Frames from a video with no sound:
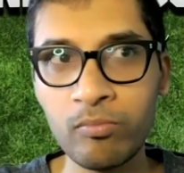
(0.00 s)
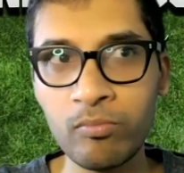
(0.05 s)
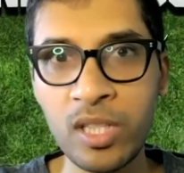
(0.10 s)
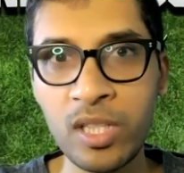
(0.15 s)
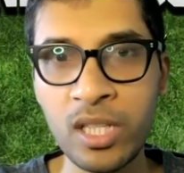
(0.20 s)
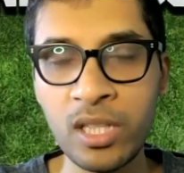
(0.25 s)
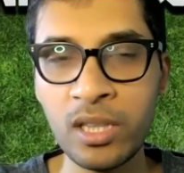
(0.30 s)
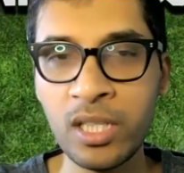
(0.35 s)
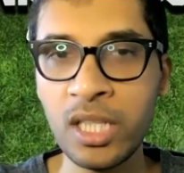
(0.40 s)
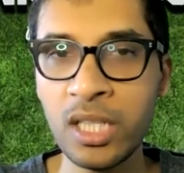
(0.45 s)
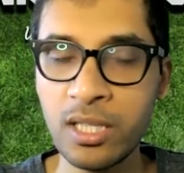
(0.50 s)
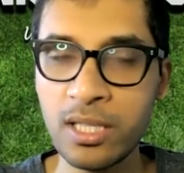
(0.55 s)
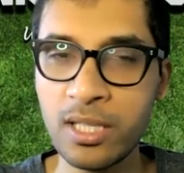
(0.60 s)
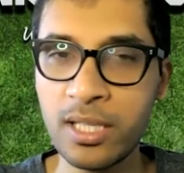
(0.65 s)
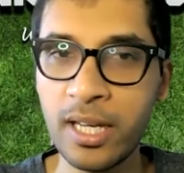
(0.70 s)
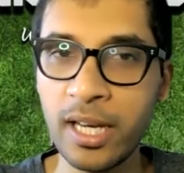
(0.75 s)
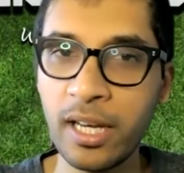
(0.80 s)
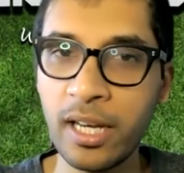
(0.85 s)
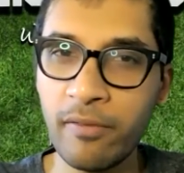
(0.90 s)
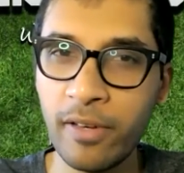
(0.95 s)
neither
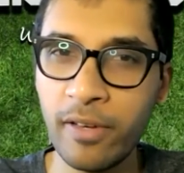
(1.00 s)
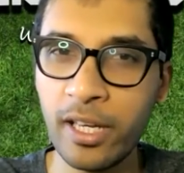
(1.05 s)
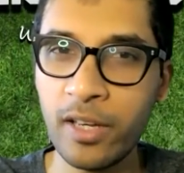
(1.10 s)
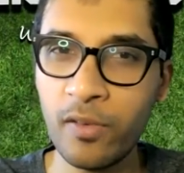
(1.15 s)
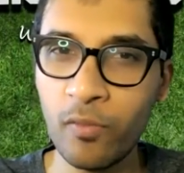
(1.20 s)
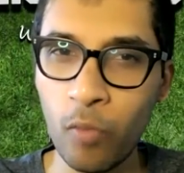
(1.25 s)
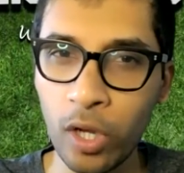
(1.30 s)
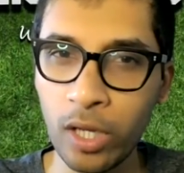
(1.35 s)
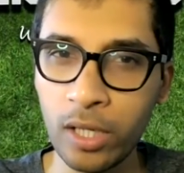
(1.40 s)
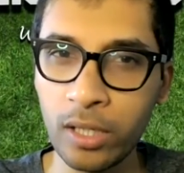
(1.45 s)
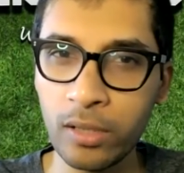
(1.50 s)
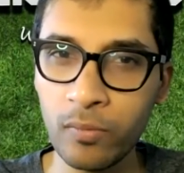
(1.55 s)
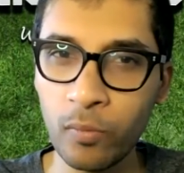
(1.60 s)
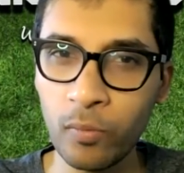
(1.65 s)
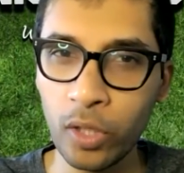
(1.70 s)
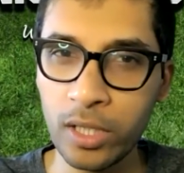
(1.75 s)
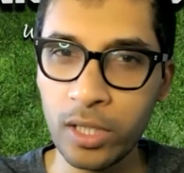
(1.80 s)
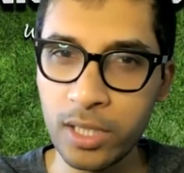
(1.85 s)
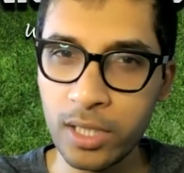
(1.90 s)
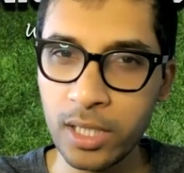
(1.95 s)
side really
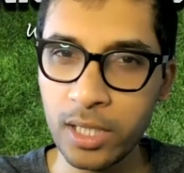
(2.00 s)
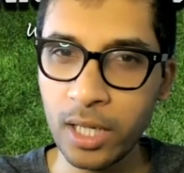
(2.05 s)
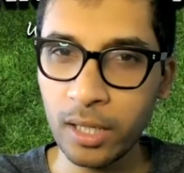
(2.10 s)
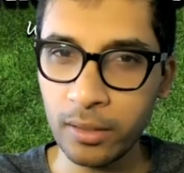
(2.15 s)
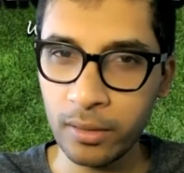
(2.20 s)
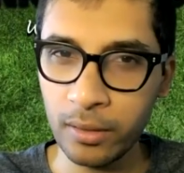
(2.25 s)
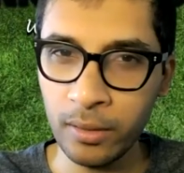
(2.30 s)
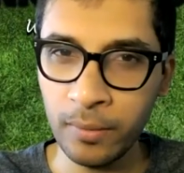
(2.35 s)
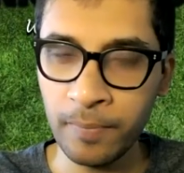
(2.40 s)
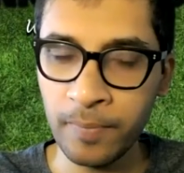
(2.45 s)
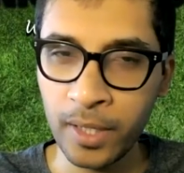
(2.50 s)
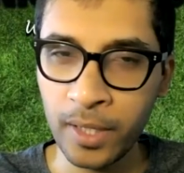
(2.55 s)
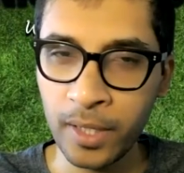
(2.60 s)
wants the other.